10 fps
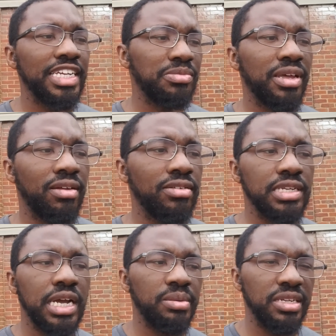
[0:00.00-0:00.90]
me a long
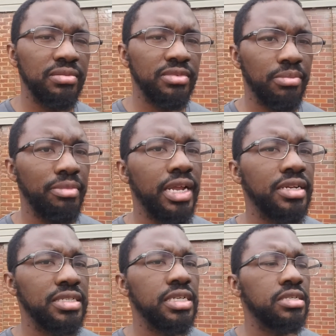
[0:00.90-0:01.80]
time to make
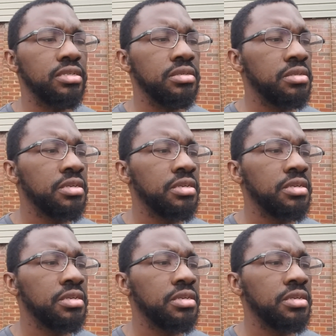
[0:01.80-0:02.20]
decisions.